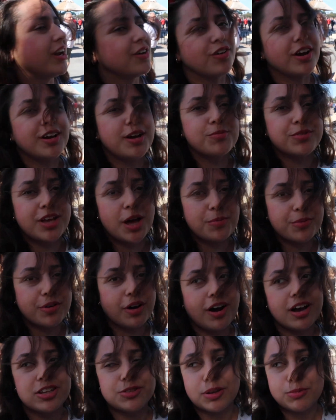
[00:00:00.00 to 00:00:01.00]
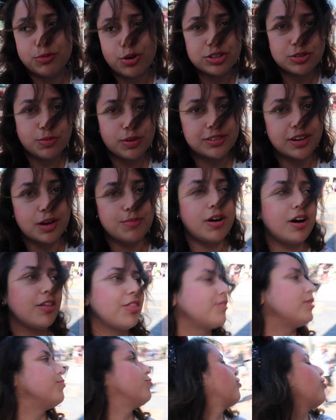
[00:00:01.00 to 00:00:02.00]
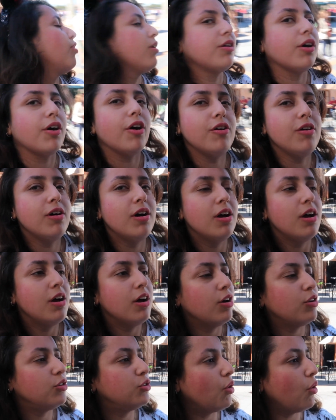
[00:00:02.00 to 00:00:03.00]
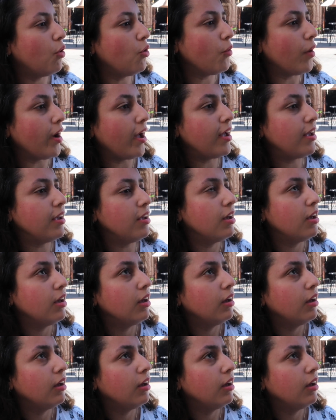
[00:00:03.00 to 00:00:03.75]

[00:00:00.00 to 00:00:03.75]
whenever I come to Epcot I spend most of my time either in Morocco Norway